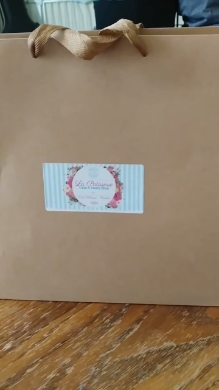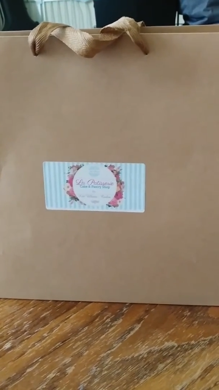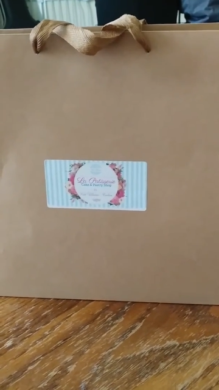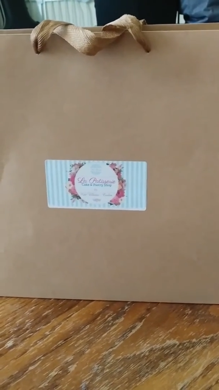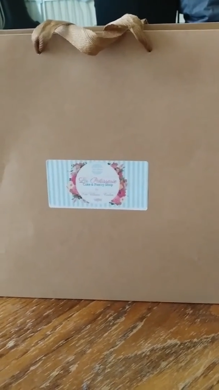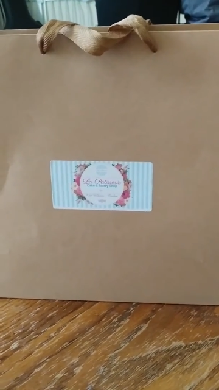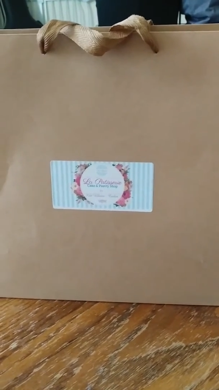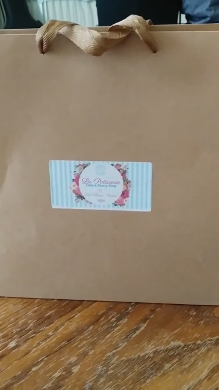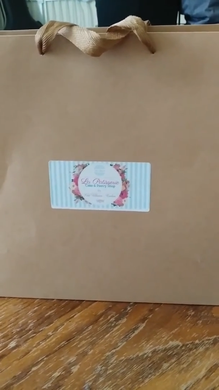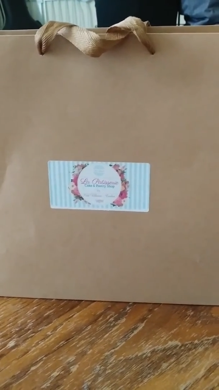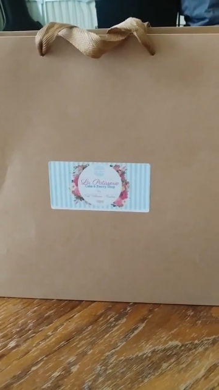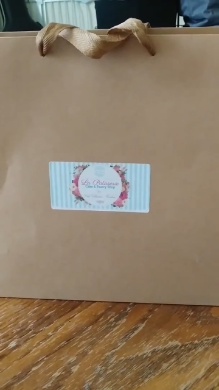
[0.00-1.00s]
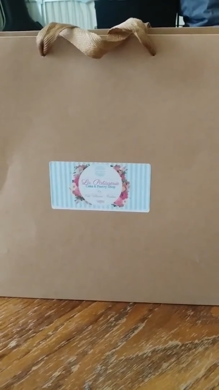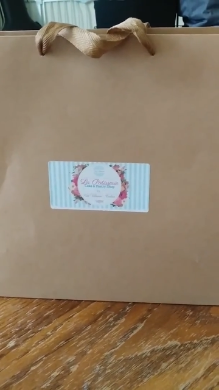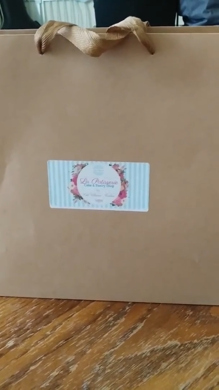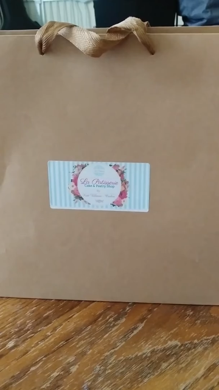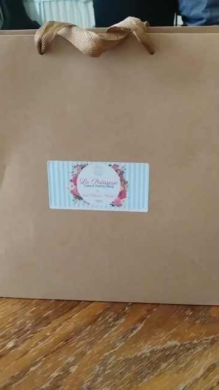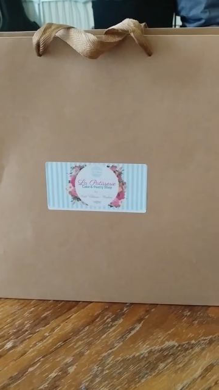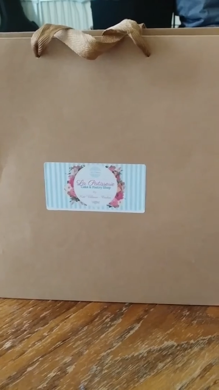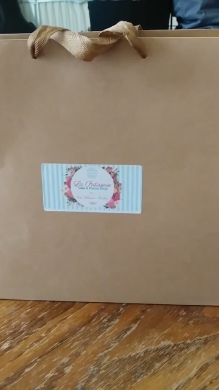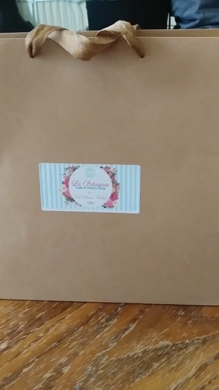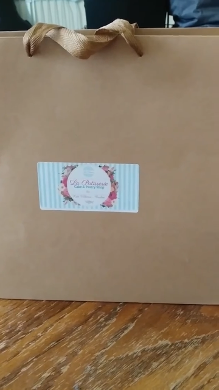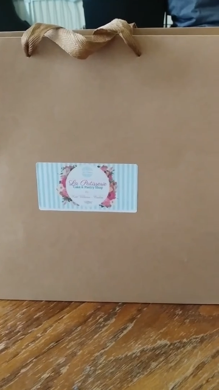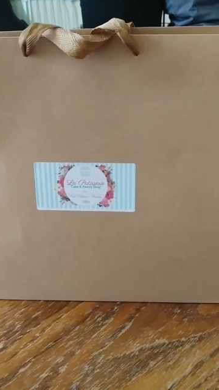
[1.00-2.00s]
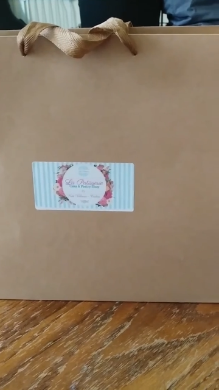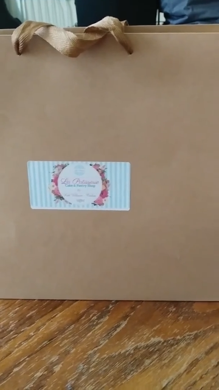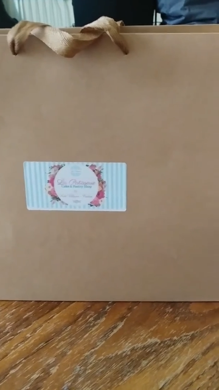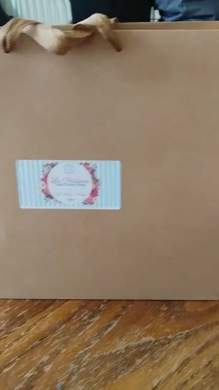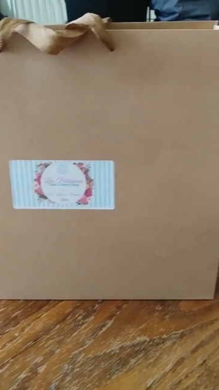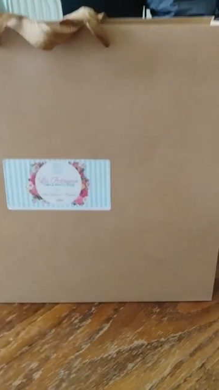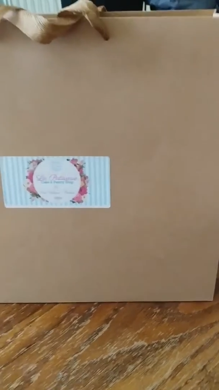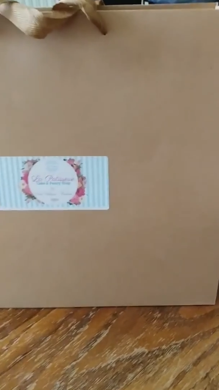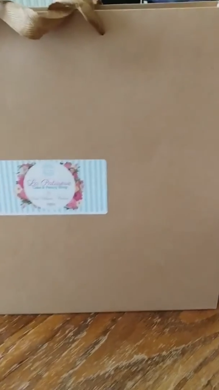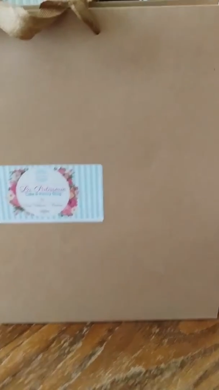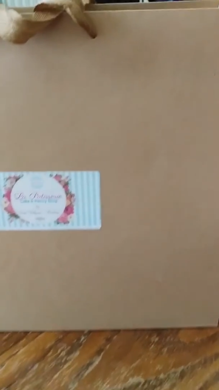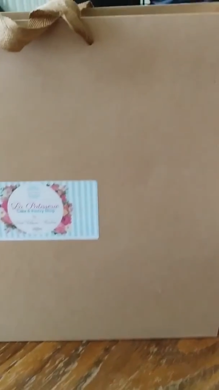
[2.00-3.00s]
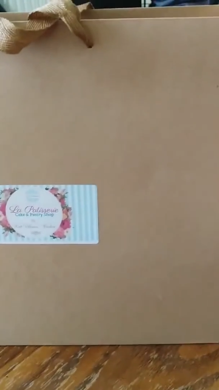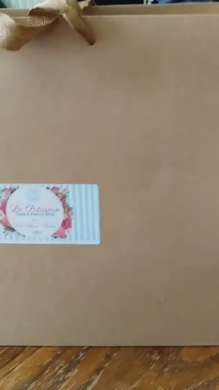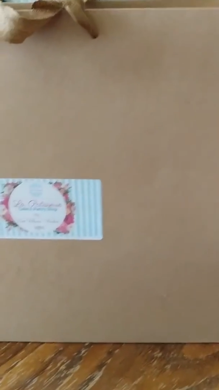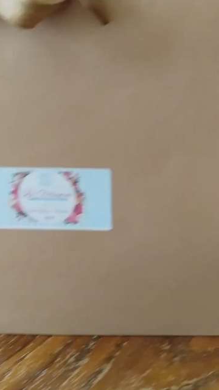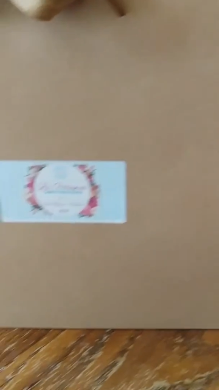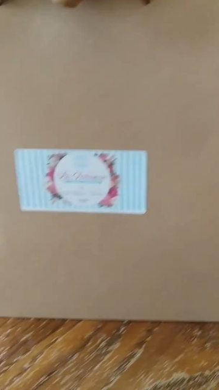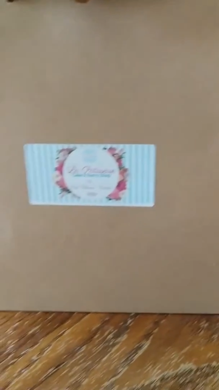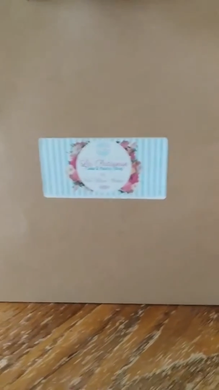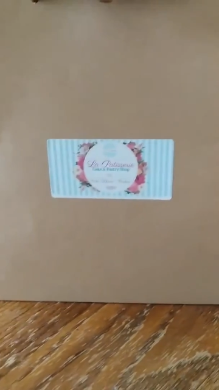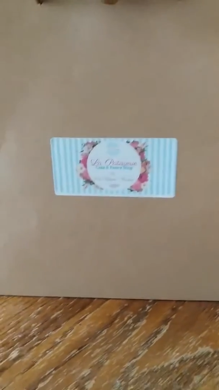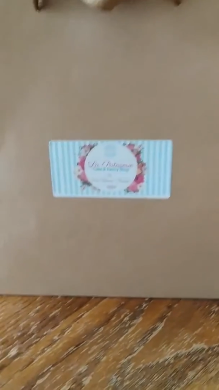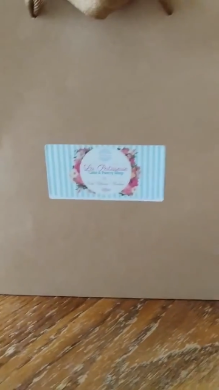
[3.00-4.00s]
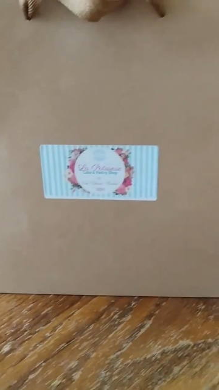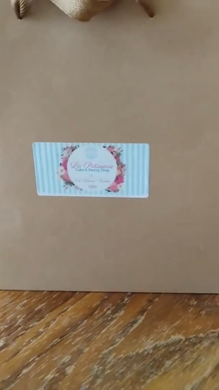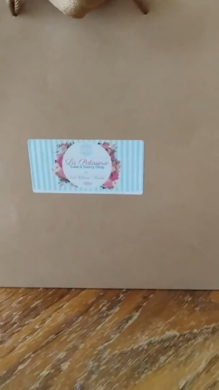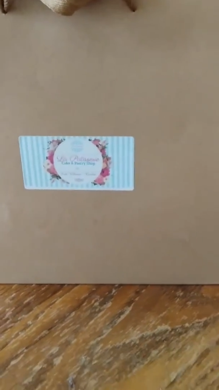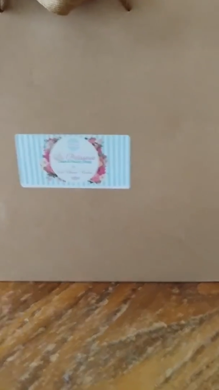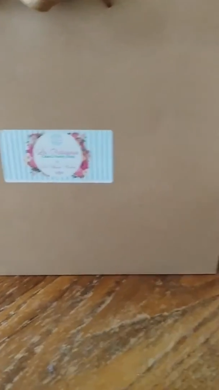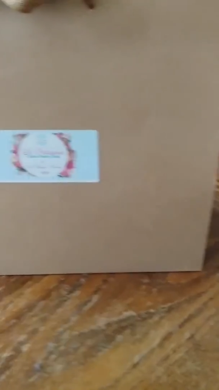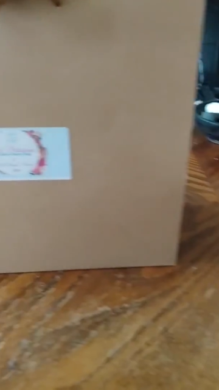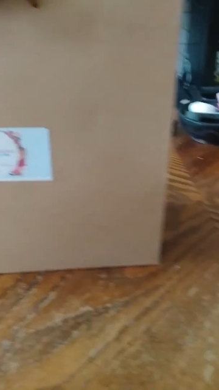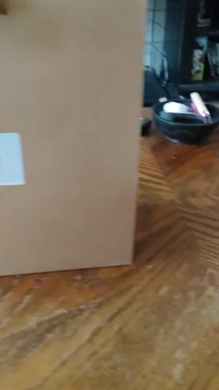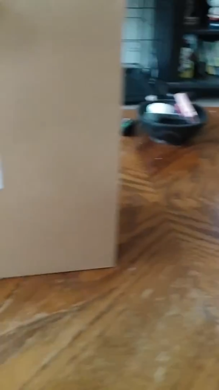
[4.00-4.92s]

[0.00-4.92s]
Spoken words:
(no speaker visible)